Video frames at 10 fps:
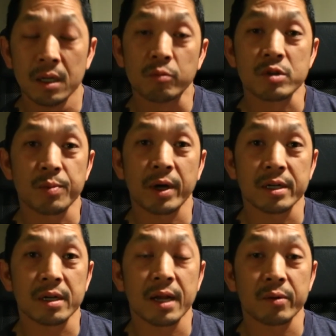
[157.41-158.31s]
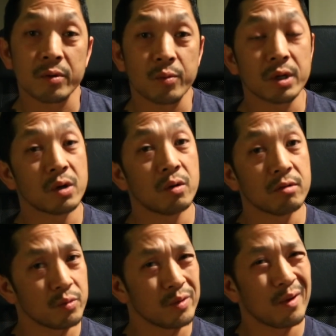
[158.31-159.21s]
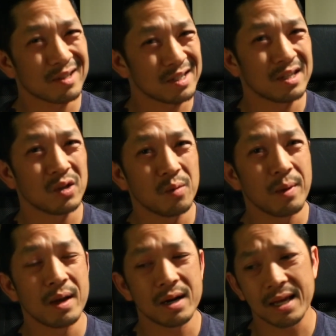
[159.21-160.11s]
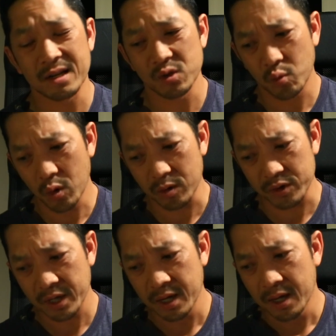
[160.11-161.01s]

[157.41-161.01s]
responding to 911 calls when you actually see humanity at its worst.